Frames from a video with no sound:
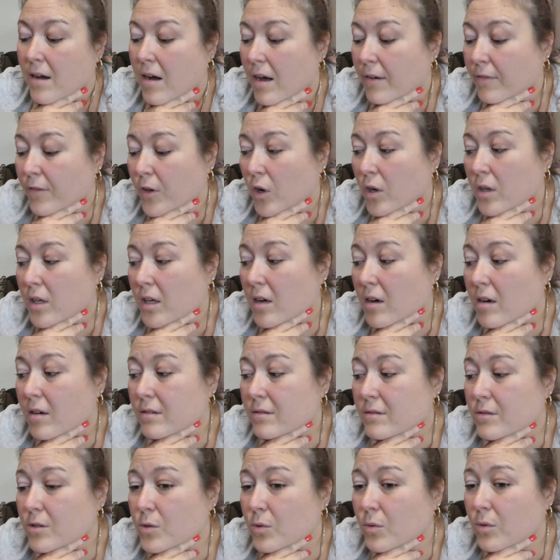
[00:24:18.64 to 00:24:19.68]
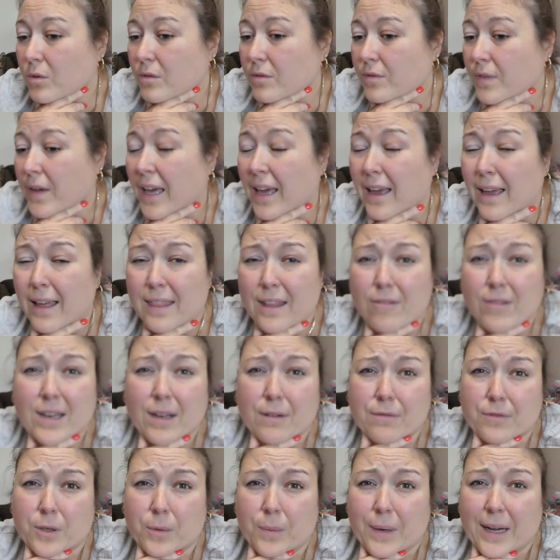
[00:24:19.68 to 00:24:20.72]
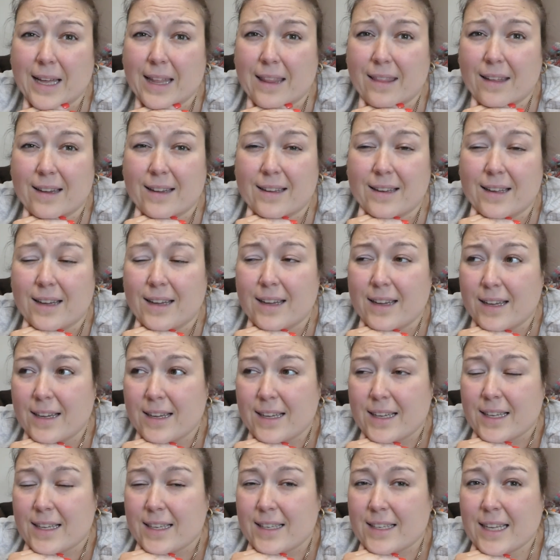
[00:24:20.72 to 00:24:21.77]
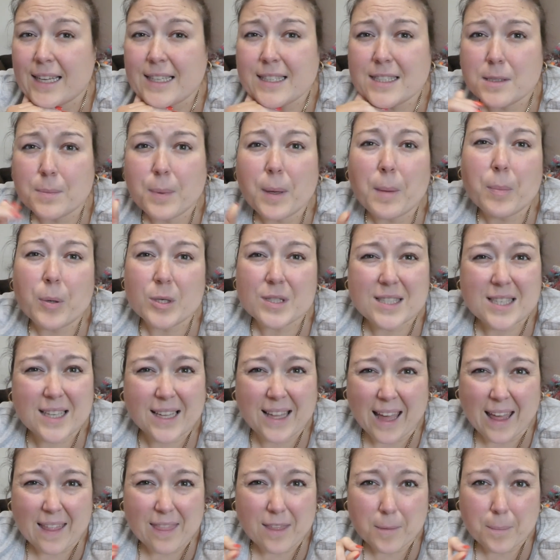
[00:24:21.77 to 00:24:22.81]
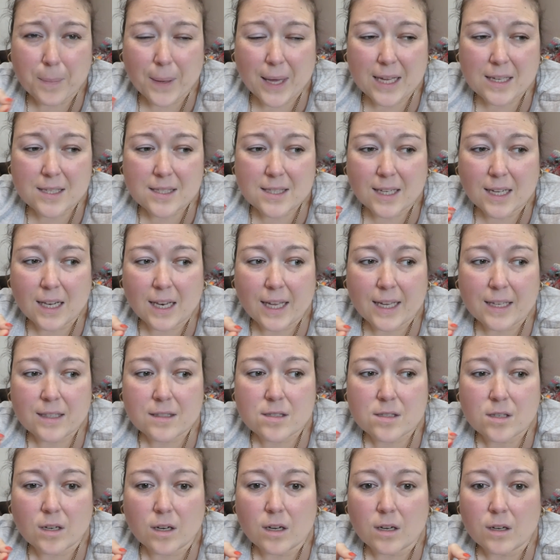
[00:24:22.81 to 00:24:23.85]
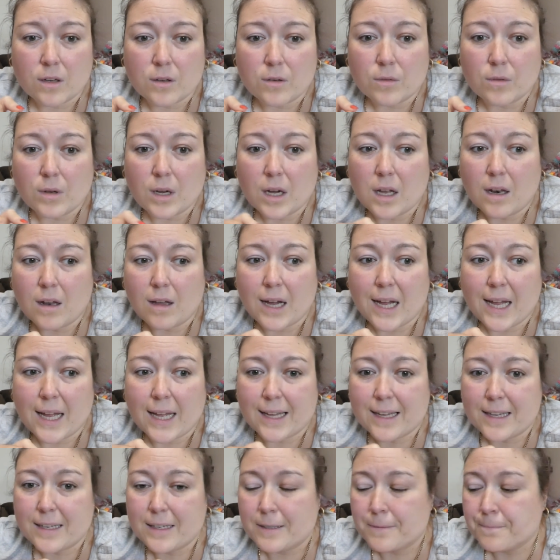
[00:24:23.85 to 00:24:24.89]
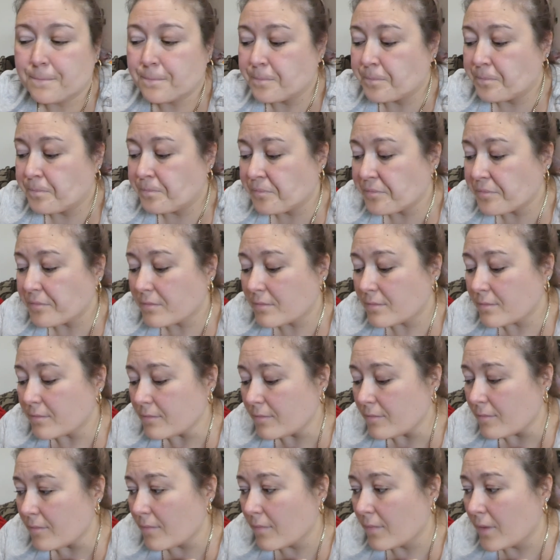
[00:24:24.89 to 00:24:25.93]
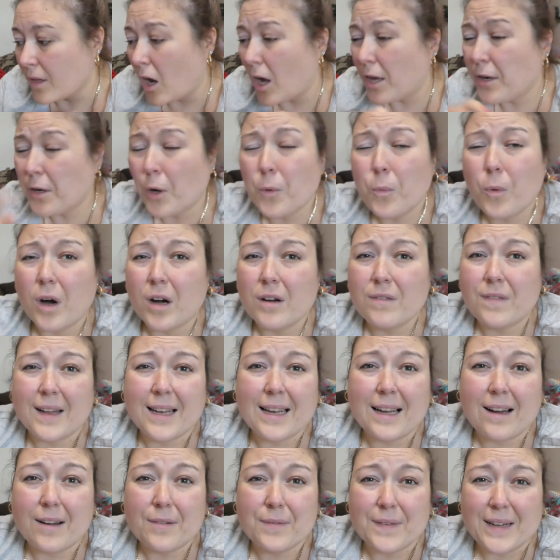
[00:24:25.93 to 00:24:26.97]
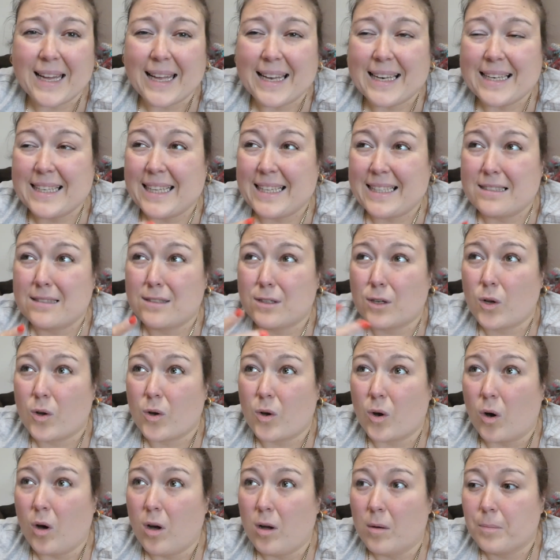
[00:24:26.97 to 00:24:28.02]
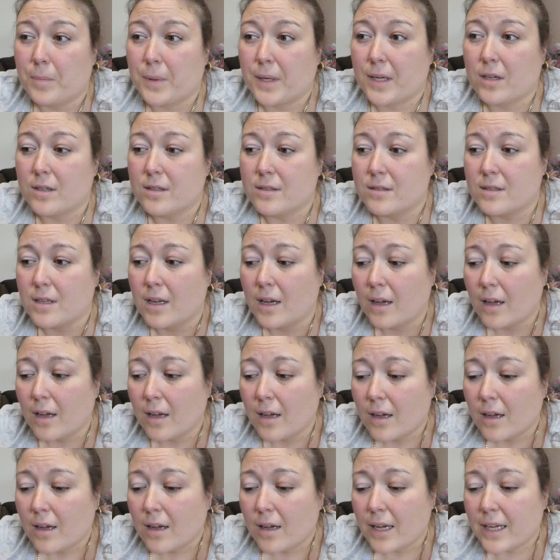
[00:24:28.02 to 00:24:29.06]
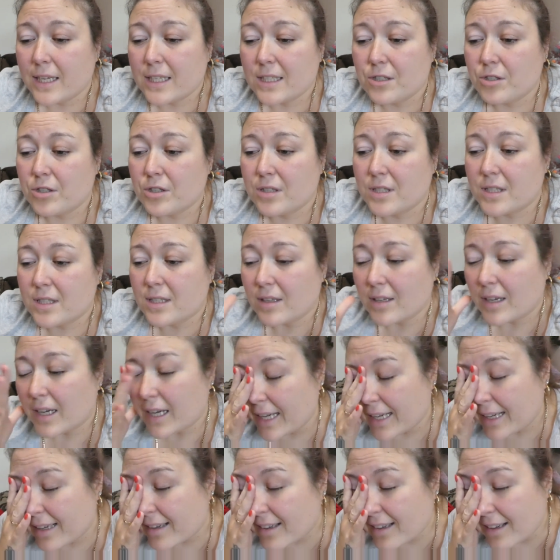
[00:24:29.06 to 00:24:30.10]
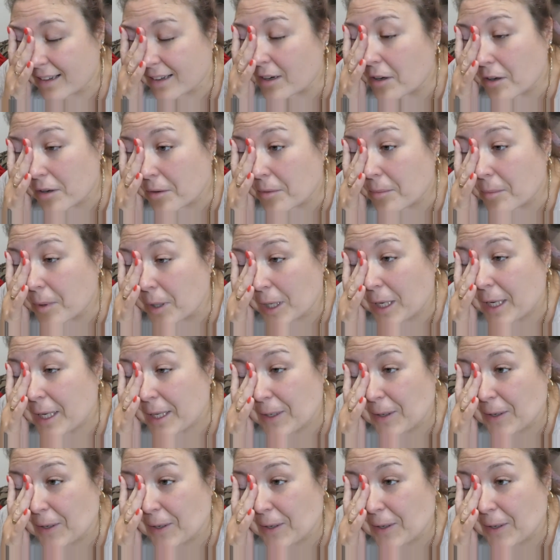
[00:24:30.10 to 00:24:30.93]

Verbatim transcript: I've got yarn sort of here there and everywhere that needs to be put together basically so like I know what I've, I've at least got because it's just like oh my